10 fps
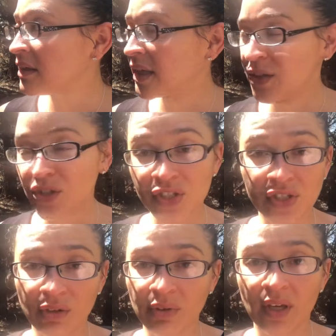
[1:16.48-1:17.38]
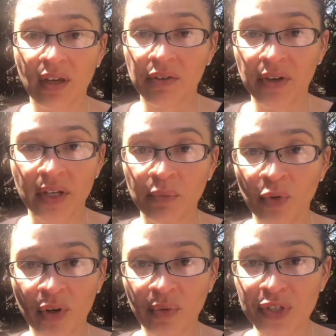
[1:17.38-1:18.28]
Like you just don't get hungry
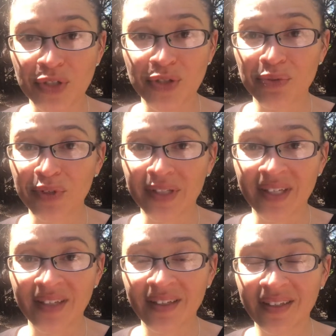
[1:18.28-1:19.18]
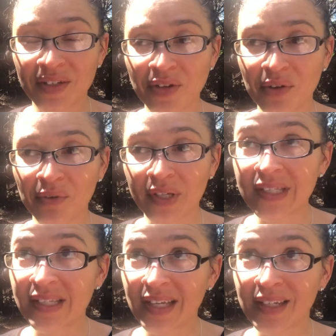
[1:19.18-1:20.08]
anymore once you do really, you know,
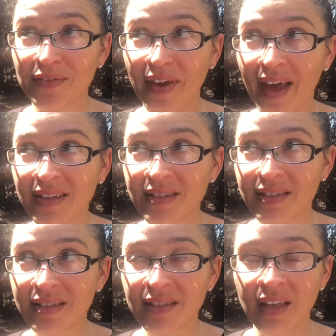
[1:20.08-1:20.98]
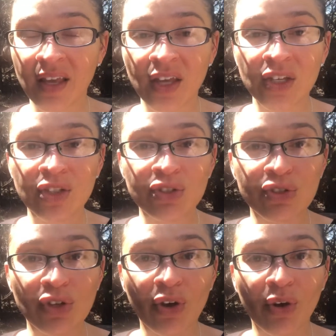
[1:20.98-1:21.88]
extended fasts.
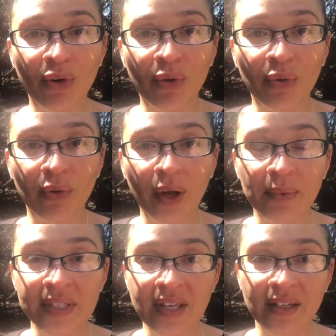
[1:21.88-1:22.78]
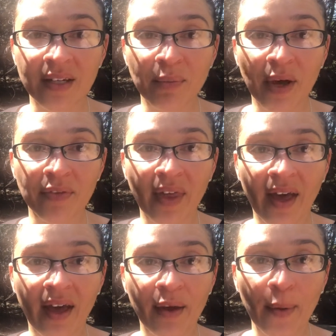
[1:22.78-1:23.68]
So I'm excited about
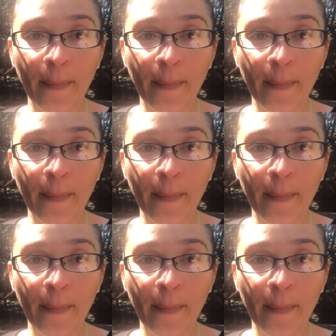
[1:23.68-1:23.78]
that.